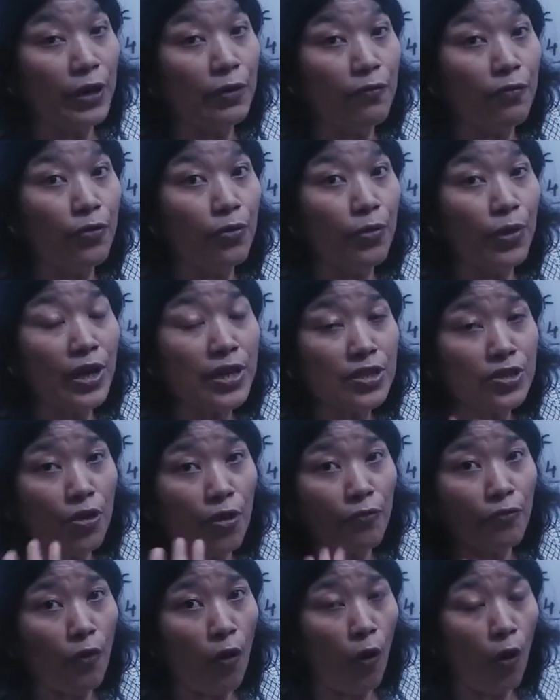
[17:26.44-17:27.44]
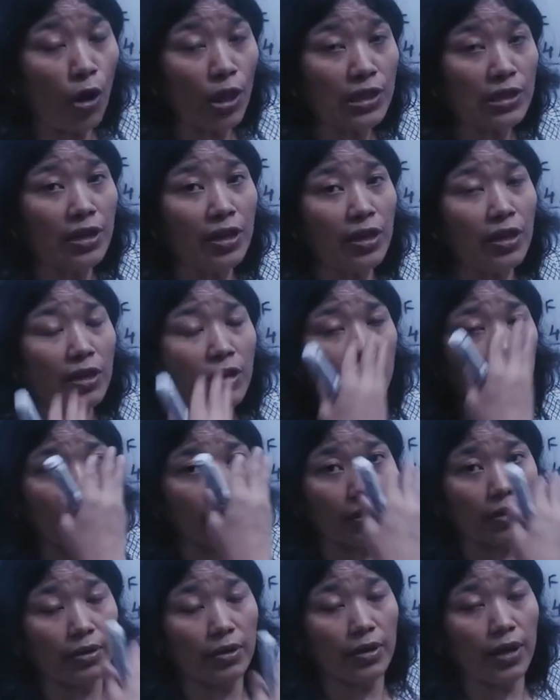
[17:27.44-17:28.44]
influence of all
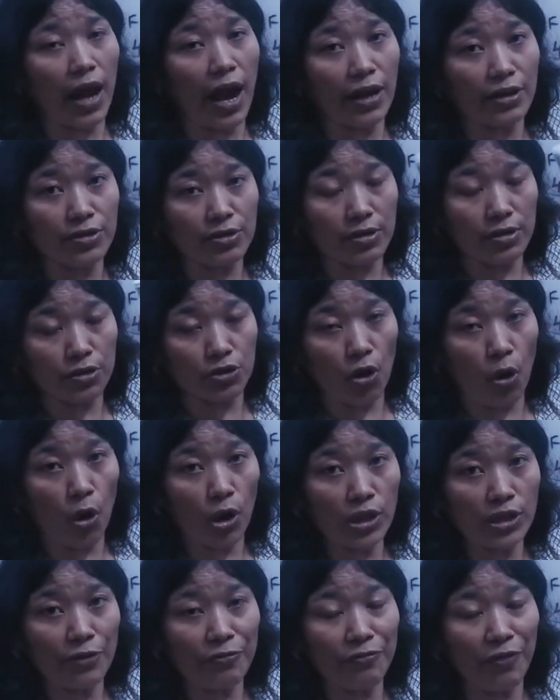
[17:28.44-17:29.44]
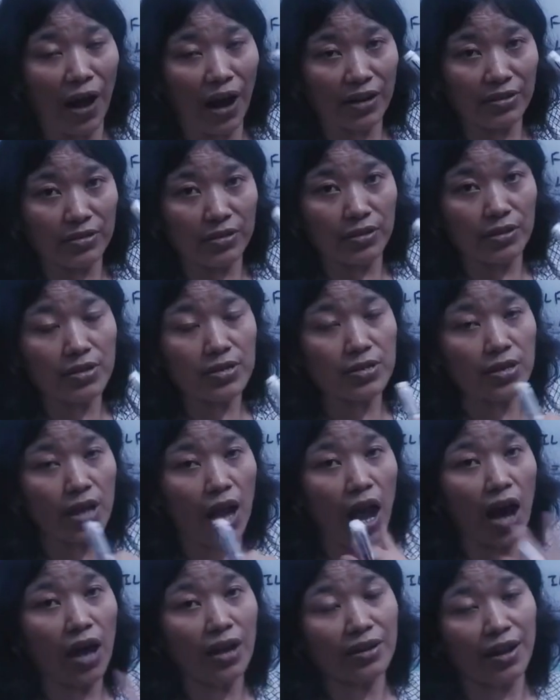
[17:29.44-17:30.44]
the factors
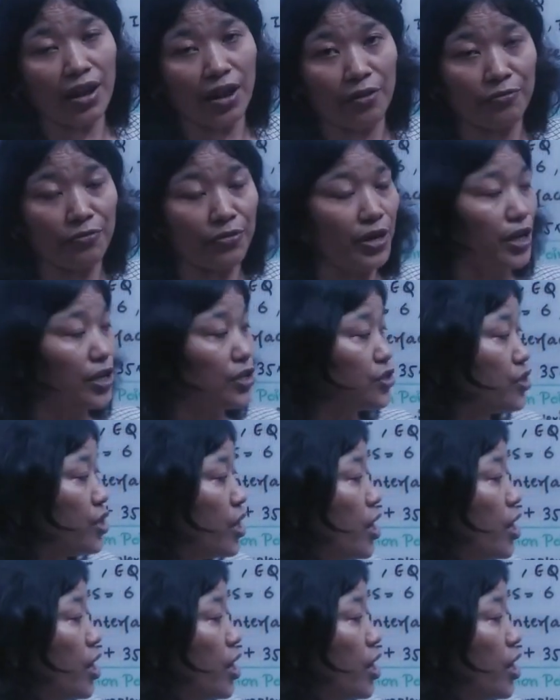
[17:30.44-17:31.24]
are average.